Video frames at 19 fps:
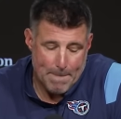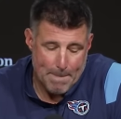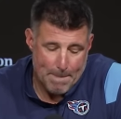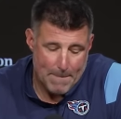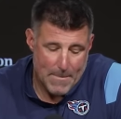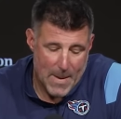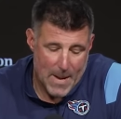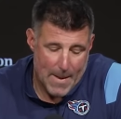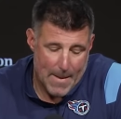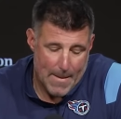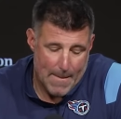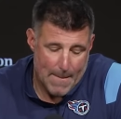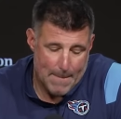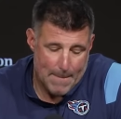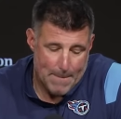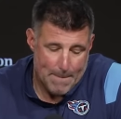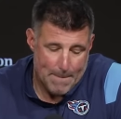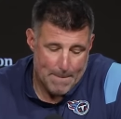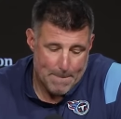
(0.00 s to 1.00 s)

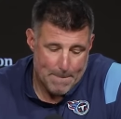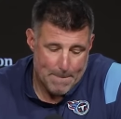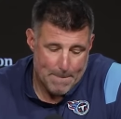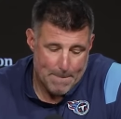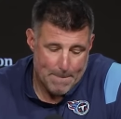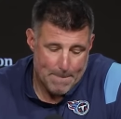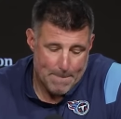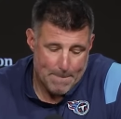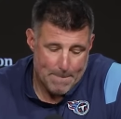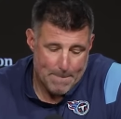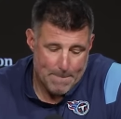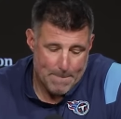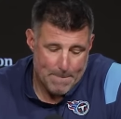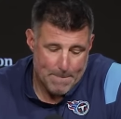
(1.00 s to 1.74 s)
(silence)